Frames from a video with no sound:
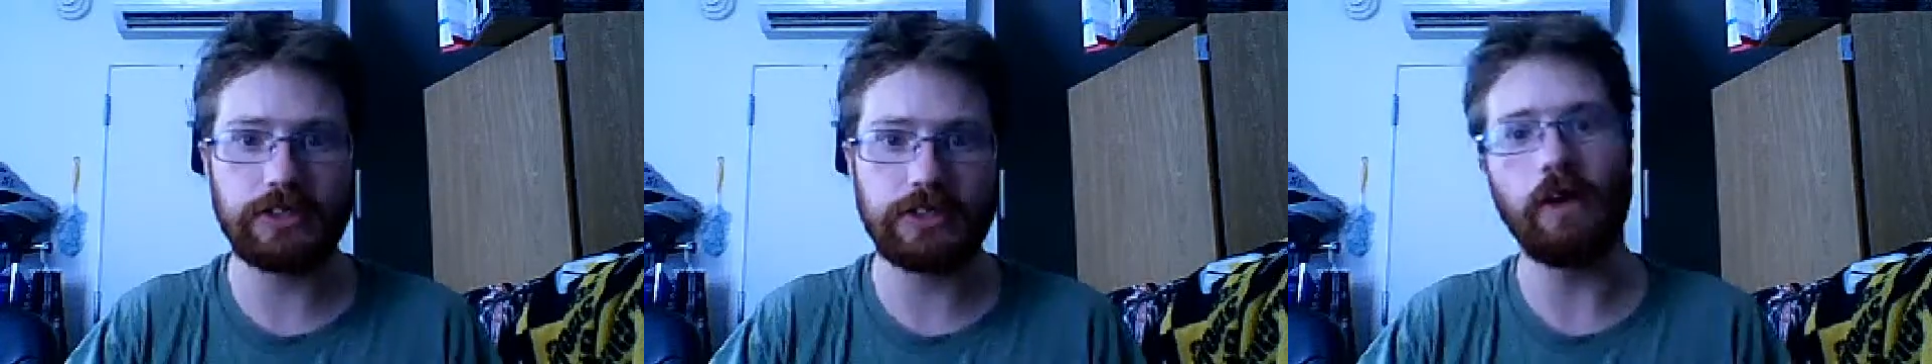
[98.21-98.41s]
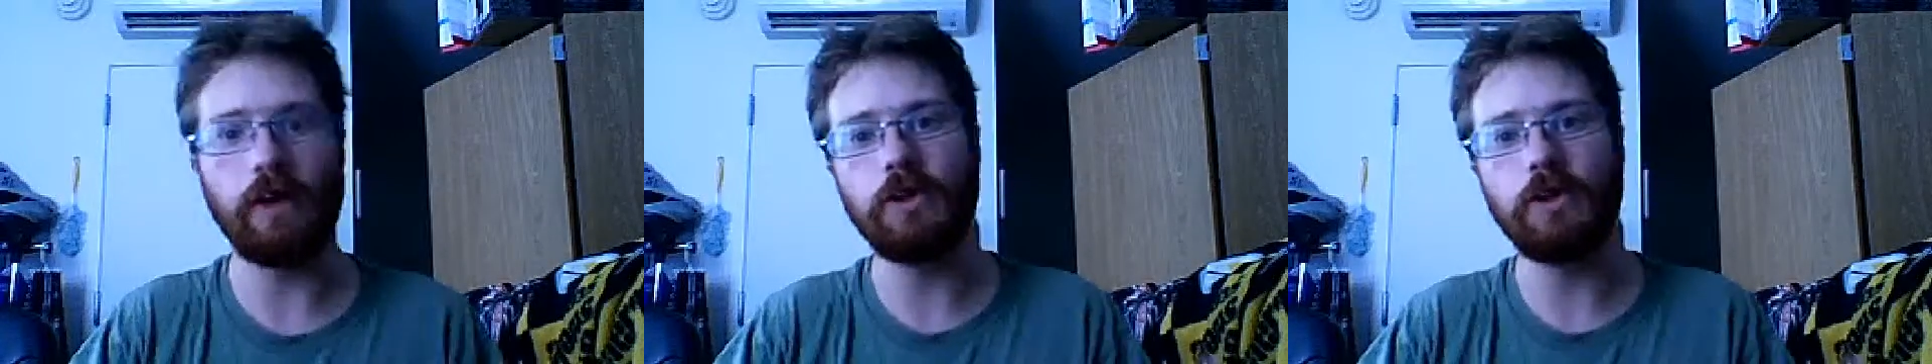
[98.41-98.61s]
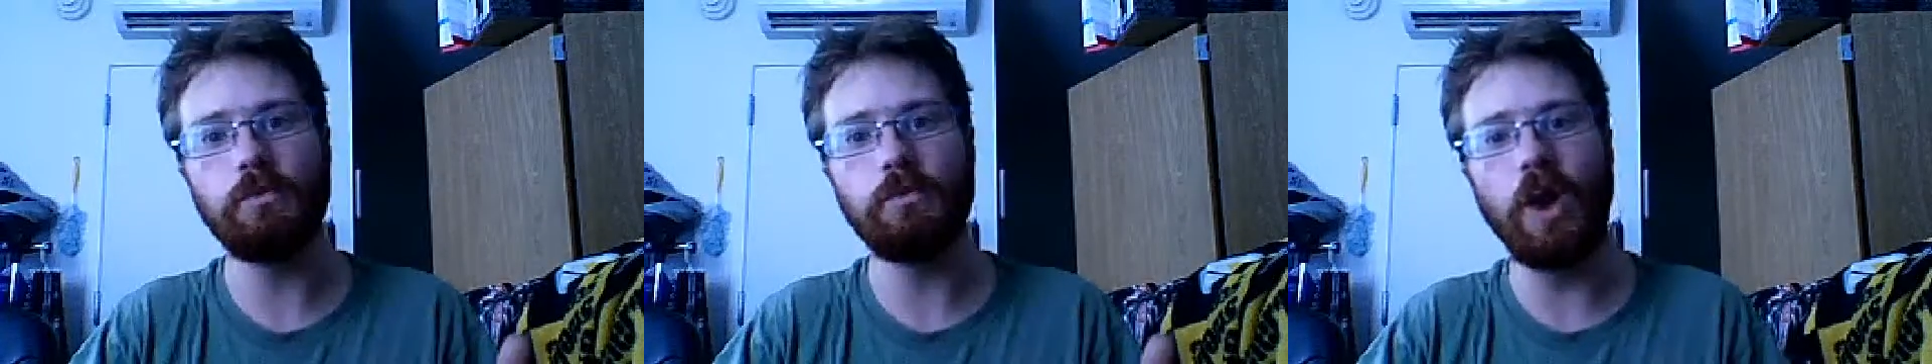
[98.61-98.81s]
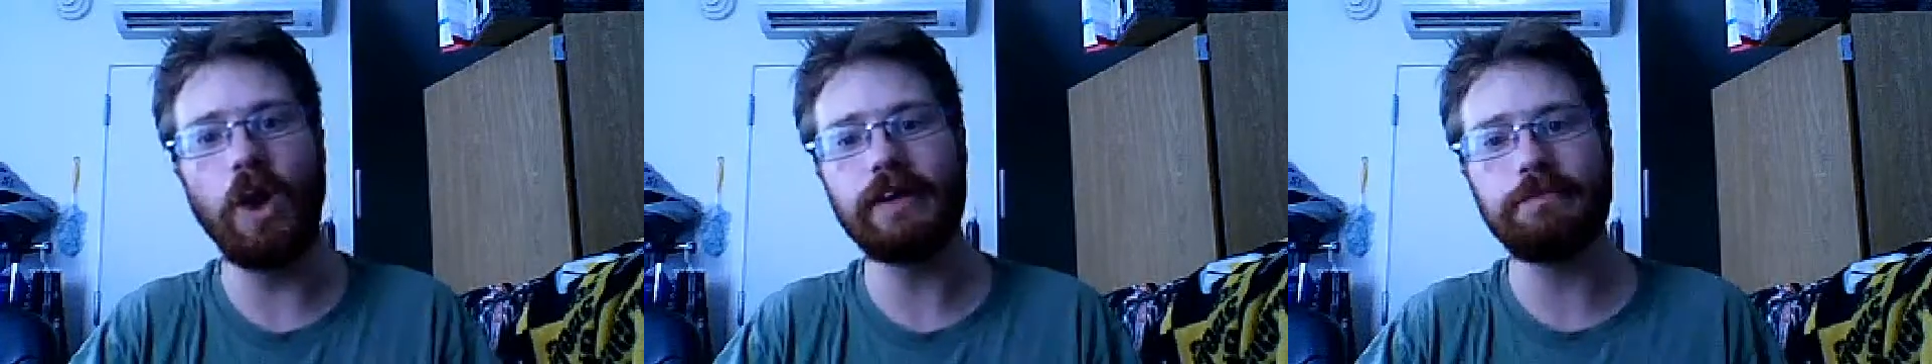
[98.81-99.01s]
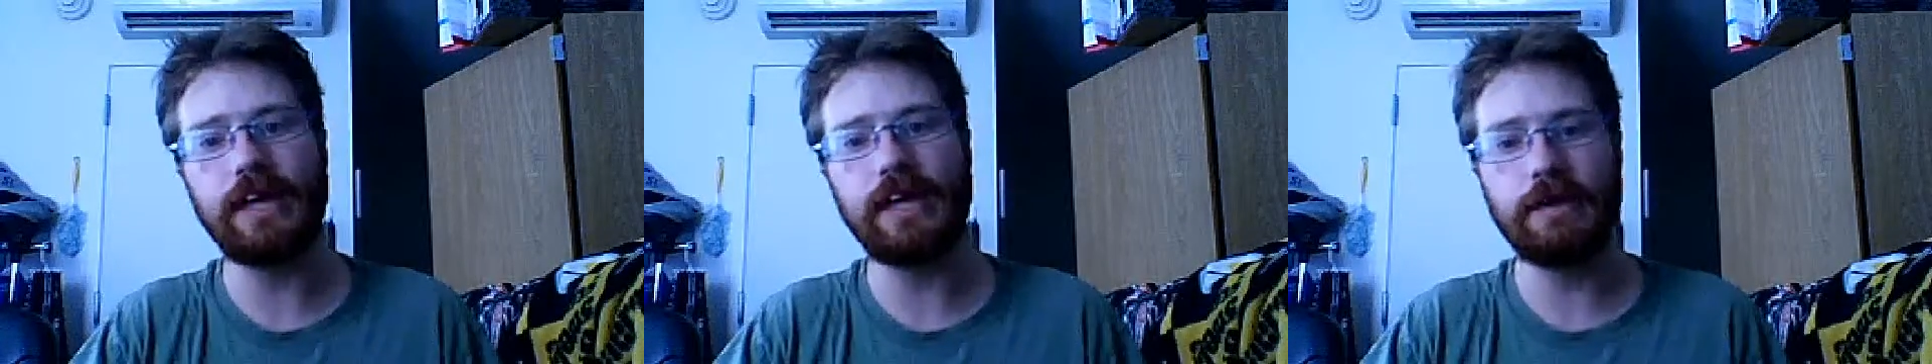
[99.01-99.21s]
So you
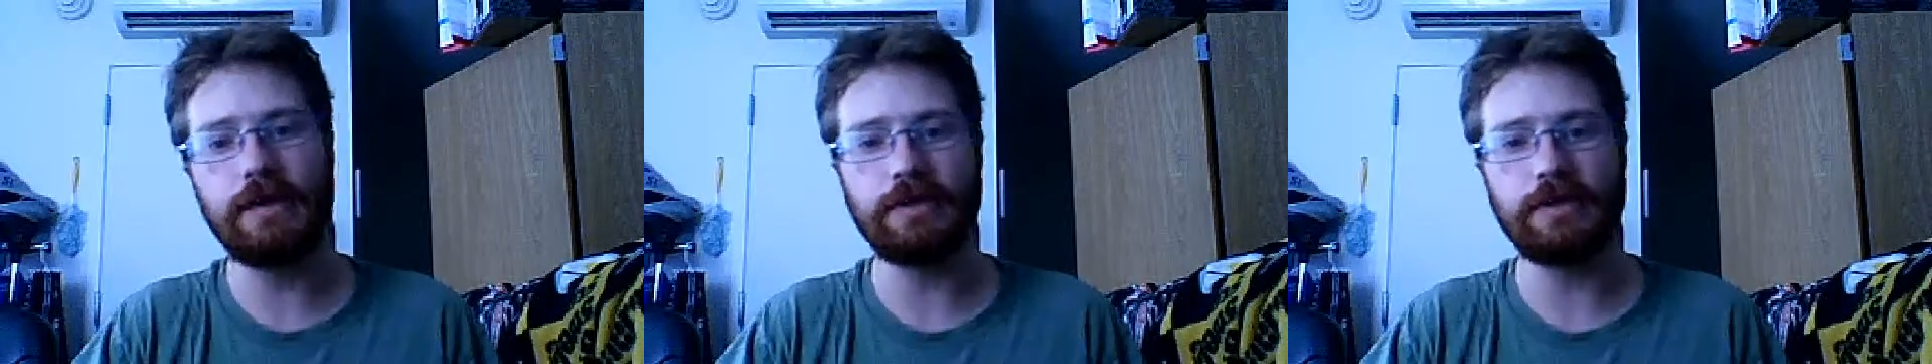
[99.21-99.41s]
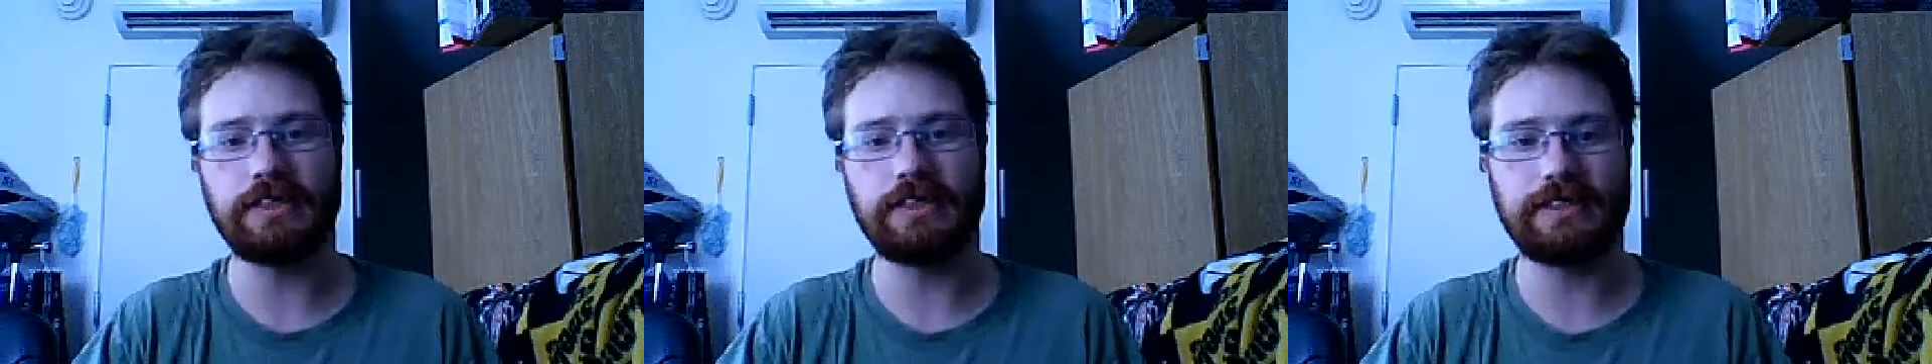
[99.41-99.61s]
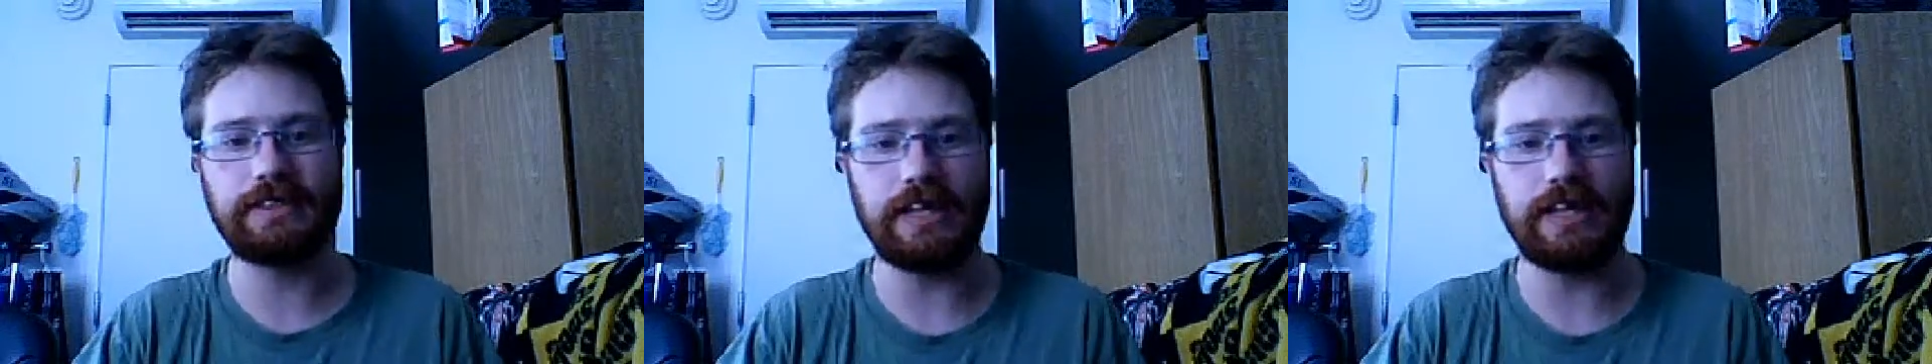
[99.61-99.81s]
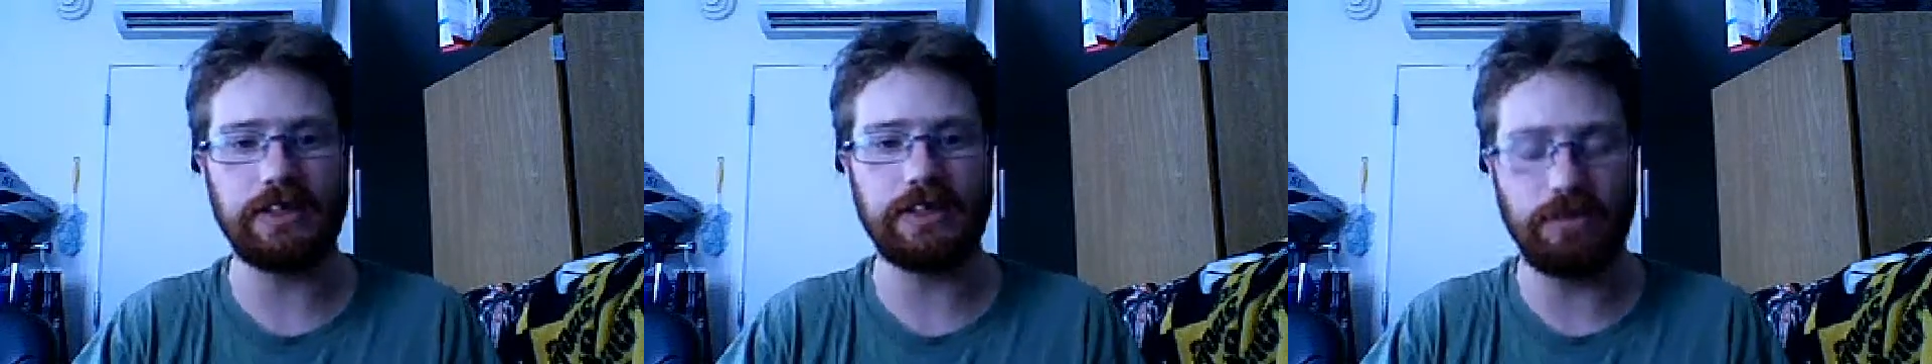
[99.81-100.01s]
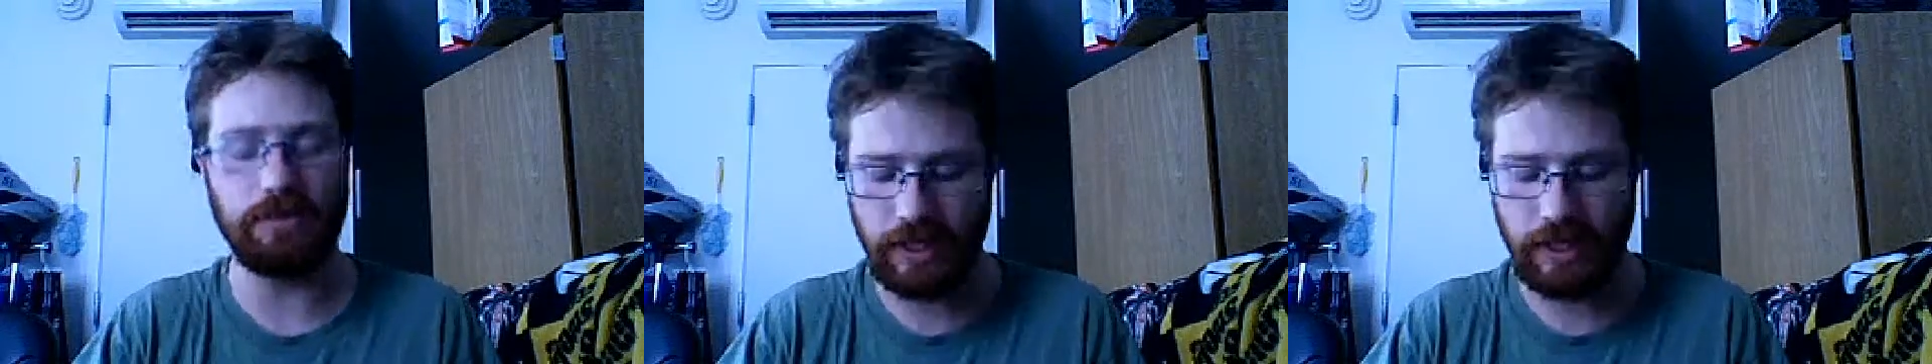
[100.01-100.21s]
want to be able to stay
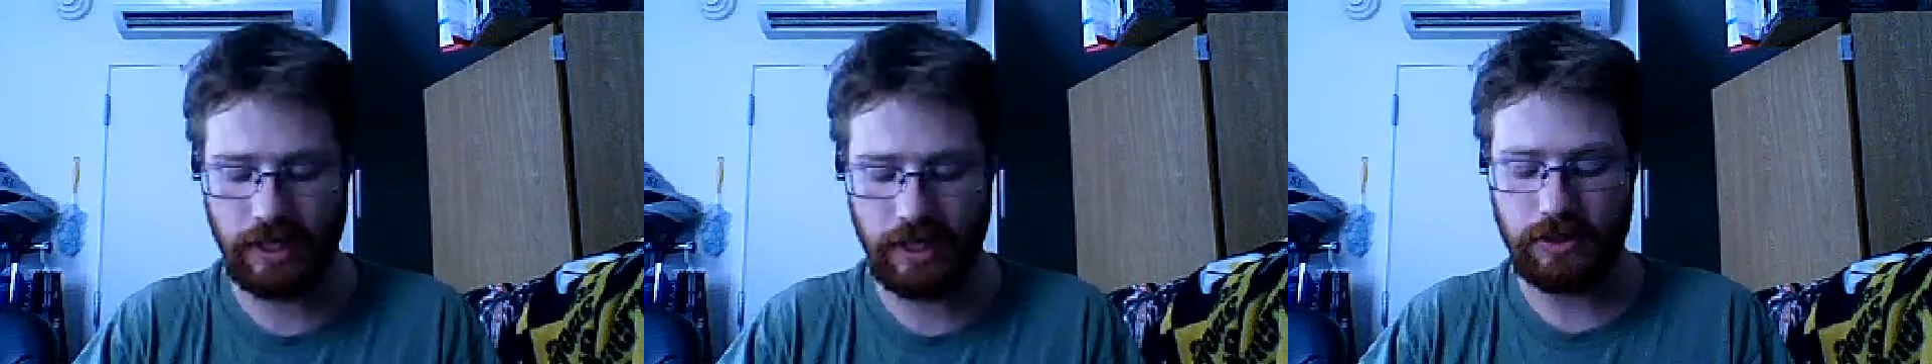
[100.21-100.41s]
tuned